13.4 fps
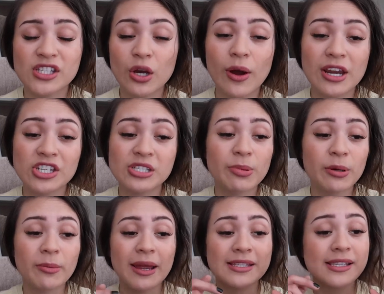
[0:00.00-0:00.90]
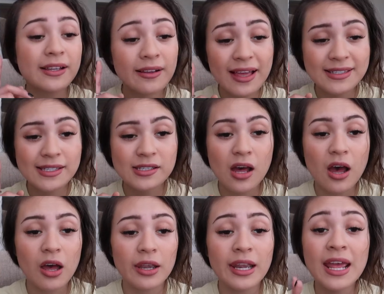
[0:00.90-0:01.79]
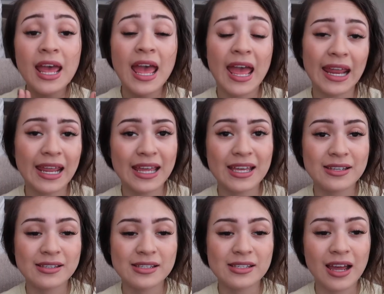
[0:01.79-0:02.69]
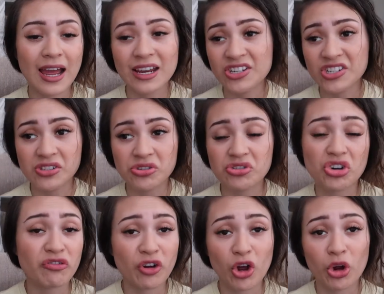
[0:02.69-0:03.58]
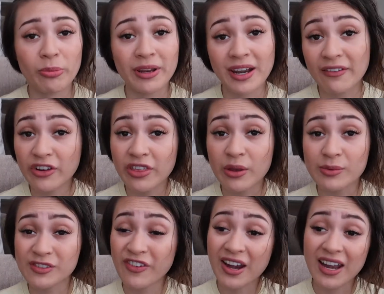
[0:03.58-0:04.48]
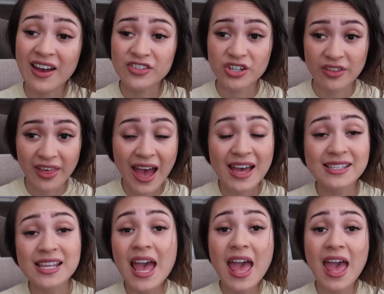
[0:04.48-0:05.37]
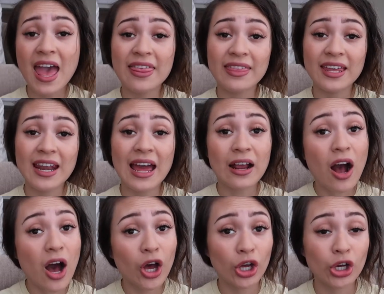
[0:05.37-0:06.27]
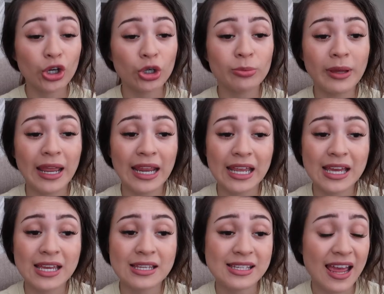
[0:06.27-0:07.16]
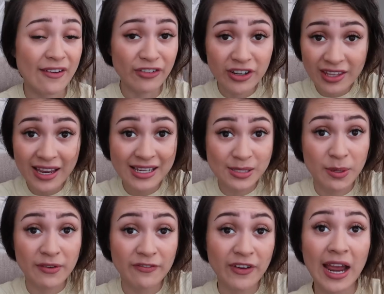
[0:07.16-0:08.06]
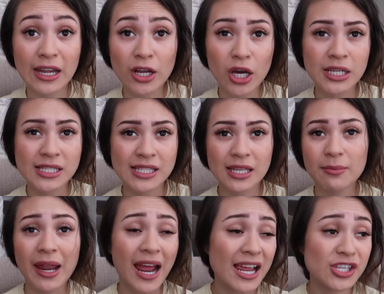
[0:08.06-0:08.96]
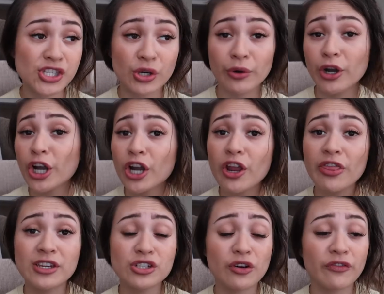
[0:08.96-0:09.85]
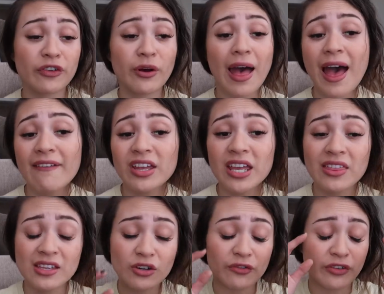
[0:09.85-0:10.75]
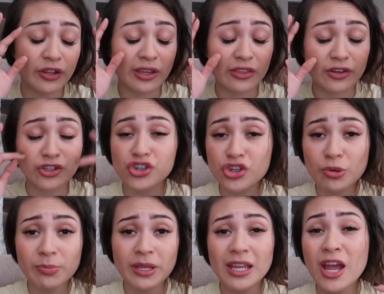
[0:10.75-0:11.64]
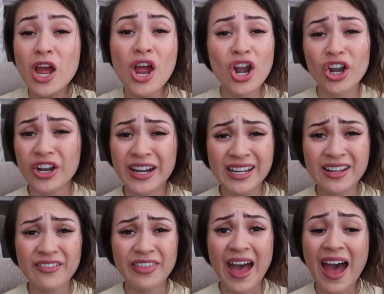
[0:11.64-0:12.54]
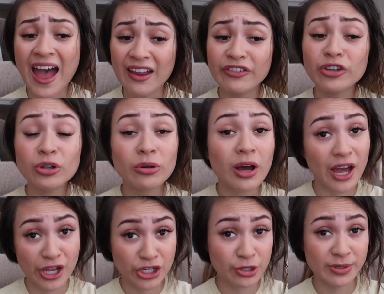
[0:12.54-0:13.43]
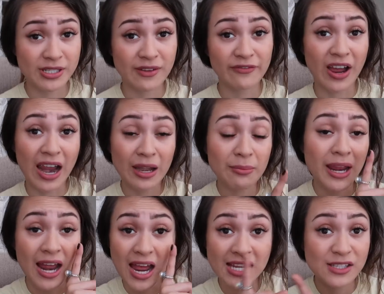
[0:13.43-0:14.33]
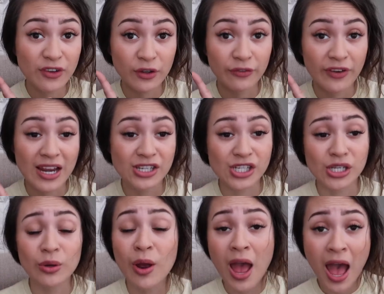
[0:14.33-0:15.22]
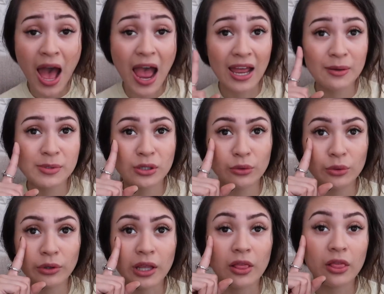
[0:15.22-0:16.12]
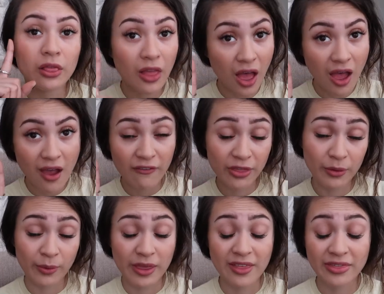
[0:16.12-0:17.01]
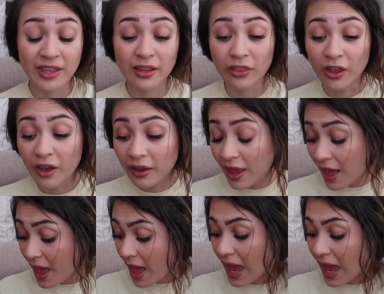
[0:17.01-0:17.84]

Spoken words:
So I just put my sunglasses on and I just drove home, and everything was fine after that. And then I got home and everything has been fine. Honestly, my eyes don't hurt, they don't feel heavy, they don't feel like they're drooping or any of that. I feel 100% fine. My eyes feel fine too. I absolutely love the way that they look.